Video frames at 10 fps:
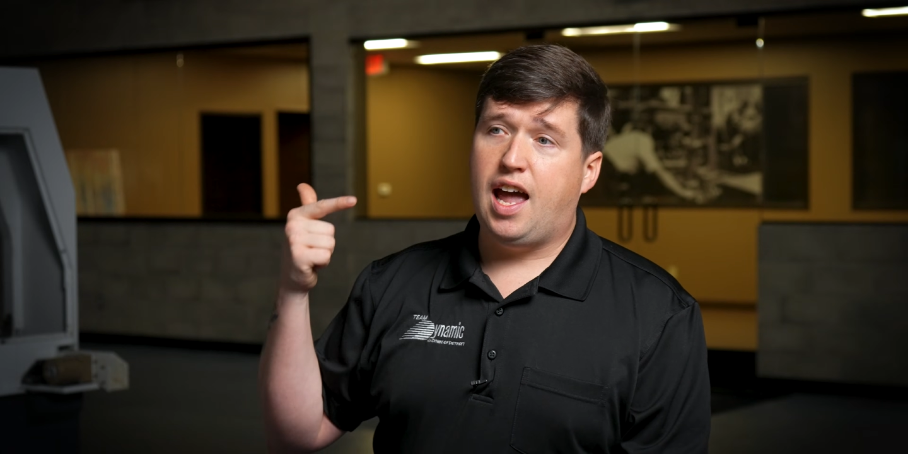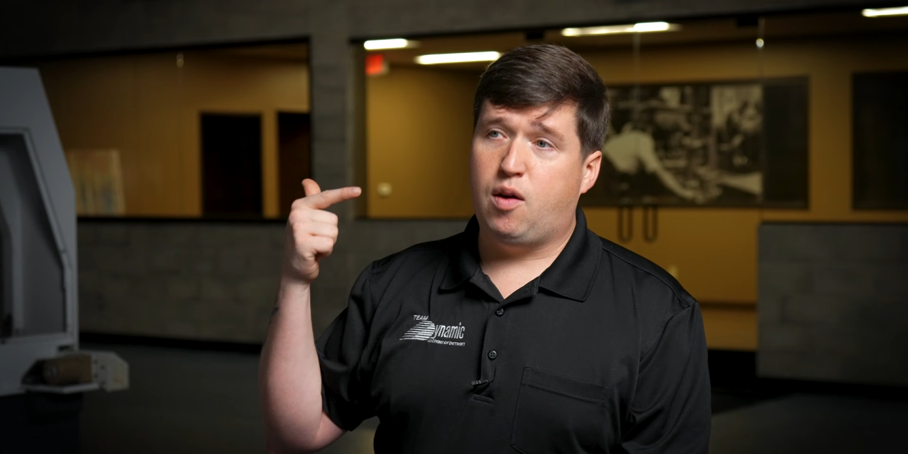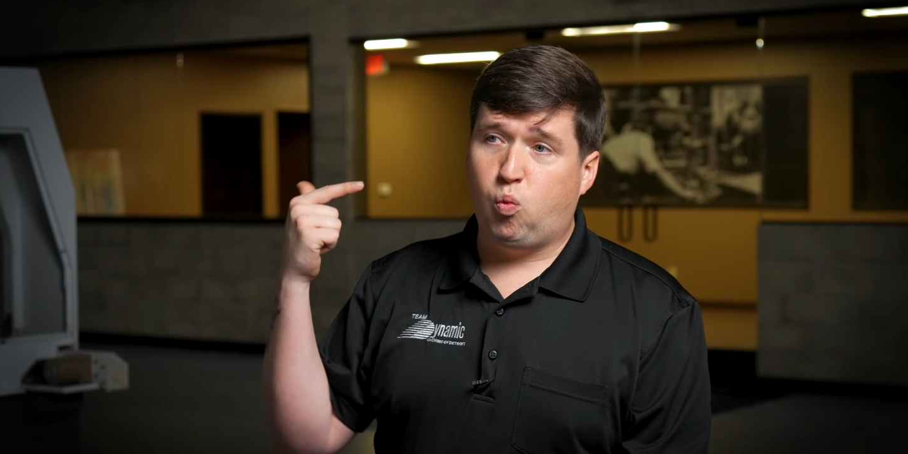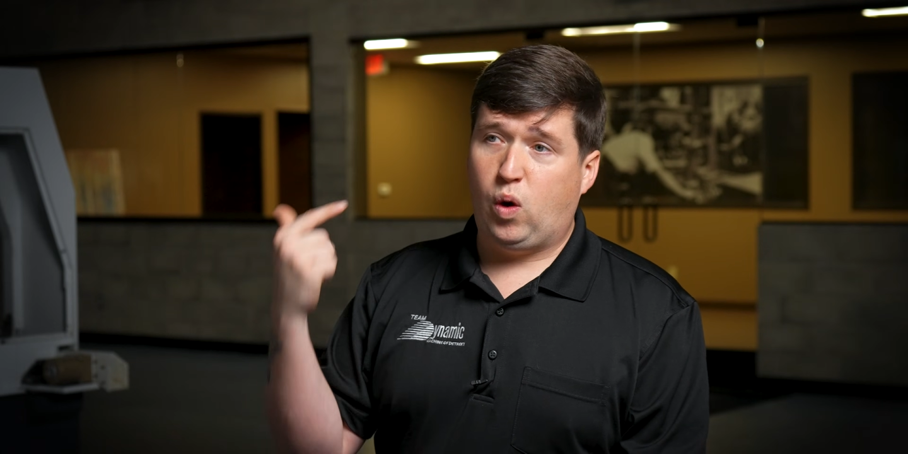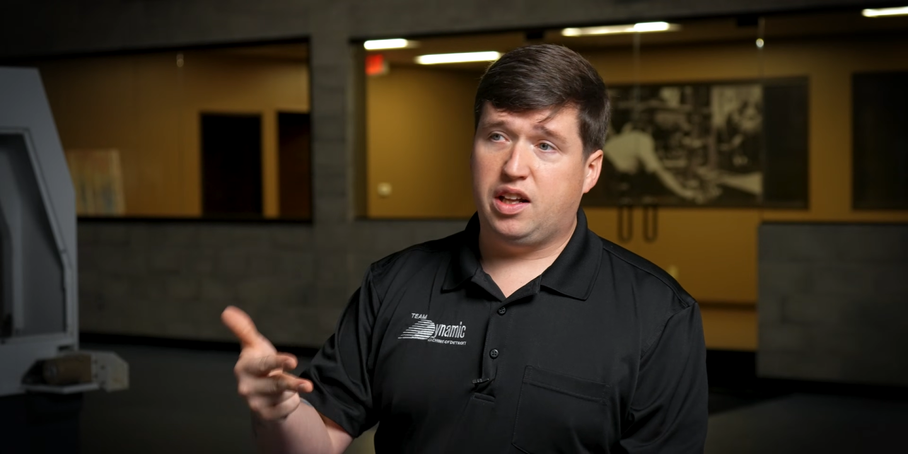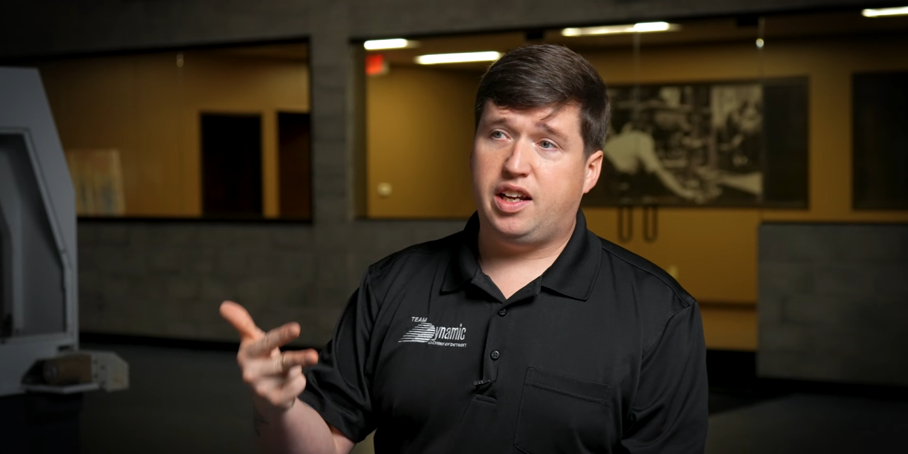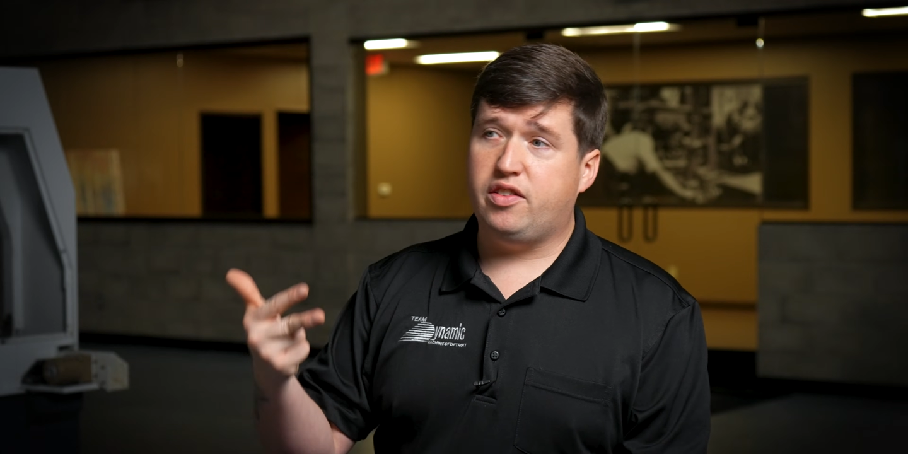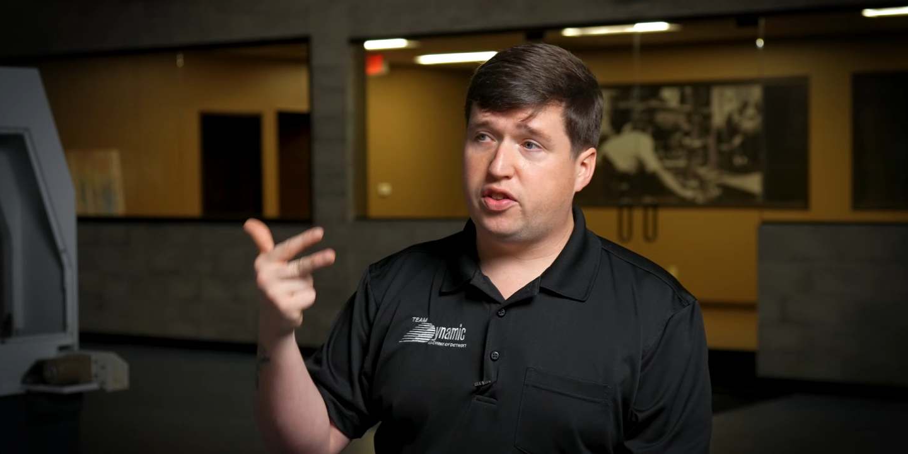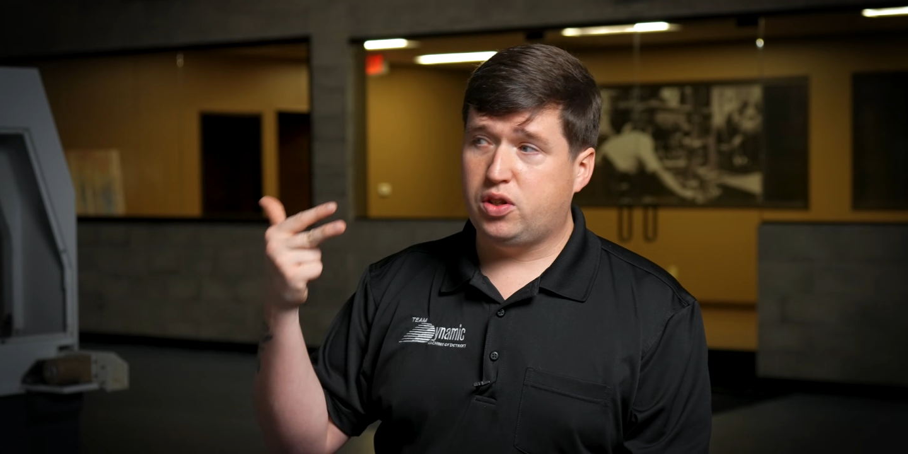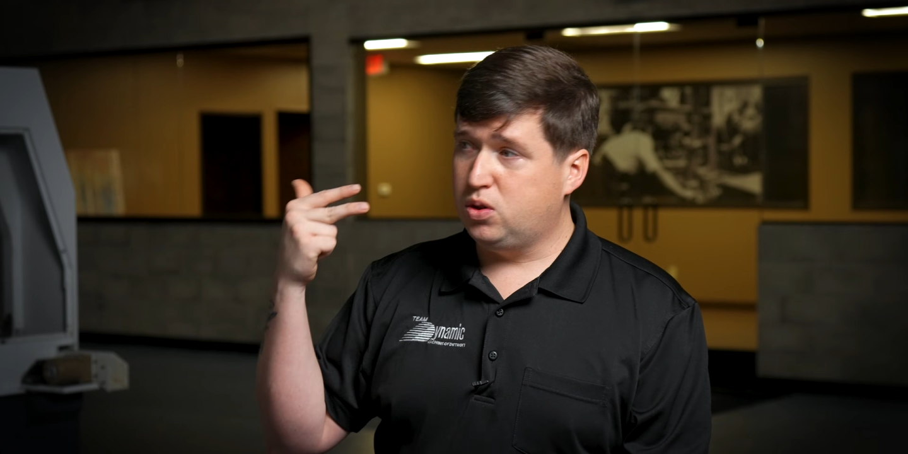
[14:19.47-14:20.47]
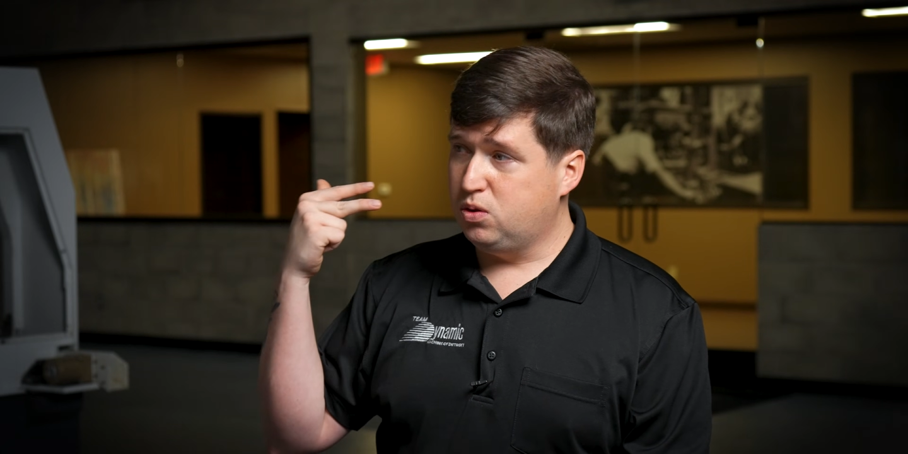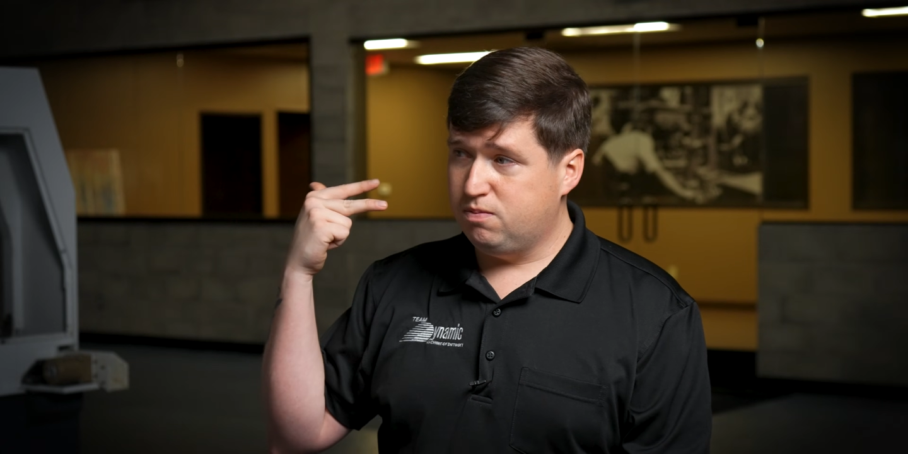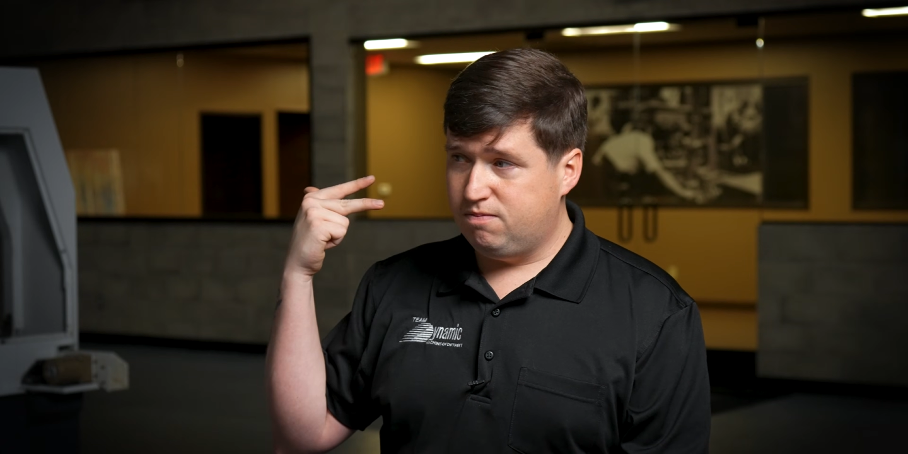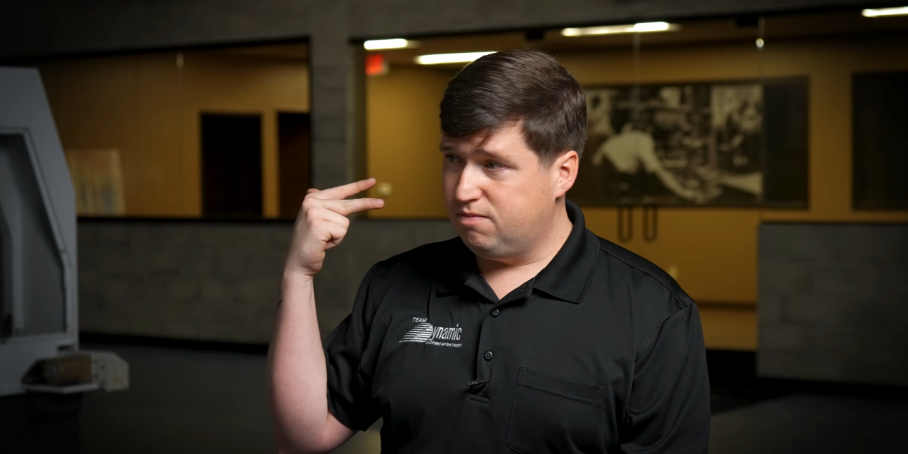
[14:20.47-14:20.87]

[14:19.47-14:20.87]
and willing to